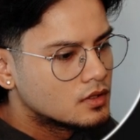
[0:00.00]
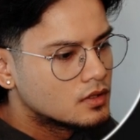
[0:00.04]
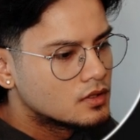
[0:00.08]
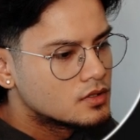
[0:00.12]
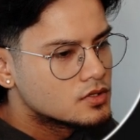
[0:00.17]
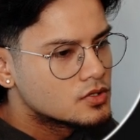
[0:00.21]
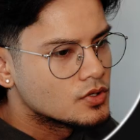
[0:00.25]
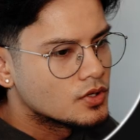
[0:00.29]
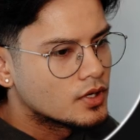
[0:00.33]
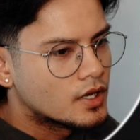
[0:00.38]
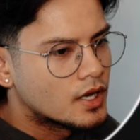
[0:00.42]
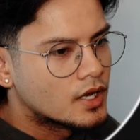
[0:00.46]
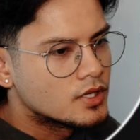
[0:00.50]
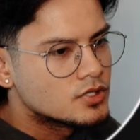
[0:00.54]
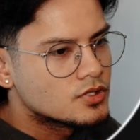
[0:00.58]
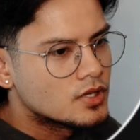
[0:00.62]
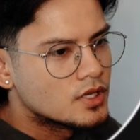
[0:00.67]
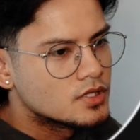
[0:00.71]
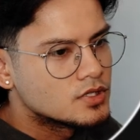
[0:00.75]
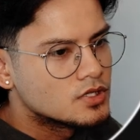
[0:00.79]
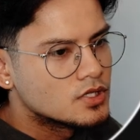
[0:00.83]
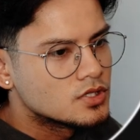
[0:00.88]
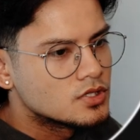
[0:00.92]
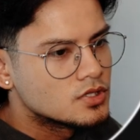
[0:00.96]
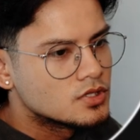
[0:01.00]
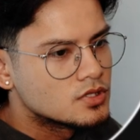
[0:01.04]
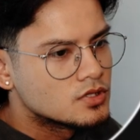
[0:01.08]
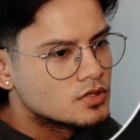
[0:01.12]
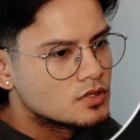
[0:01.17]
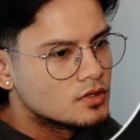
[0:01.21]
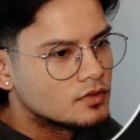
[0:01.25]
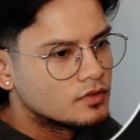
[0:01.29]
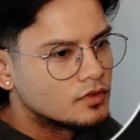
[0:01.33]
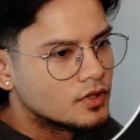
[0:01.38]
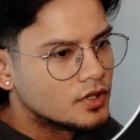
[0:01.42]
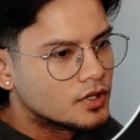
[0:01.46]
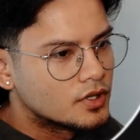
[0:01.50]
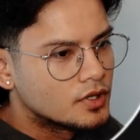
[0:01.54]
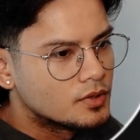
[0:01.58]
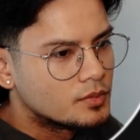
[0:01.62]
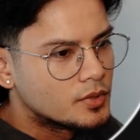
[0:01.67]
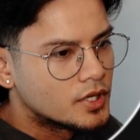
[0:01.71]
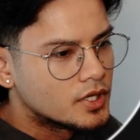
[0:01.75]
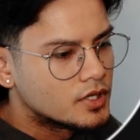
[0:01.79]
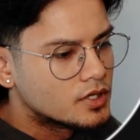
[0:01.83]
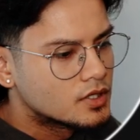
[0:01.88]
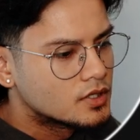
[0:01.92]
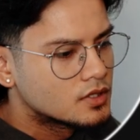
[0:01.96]
so it kind of transitions to the flicker
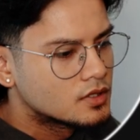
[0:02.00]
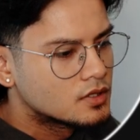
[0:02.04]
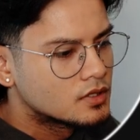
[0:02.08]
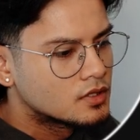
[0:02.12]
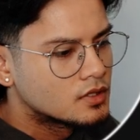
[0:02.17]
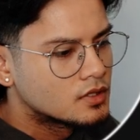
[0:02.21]
better.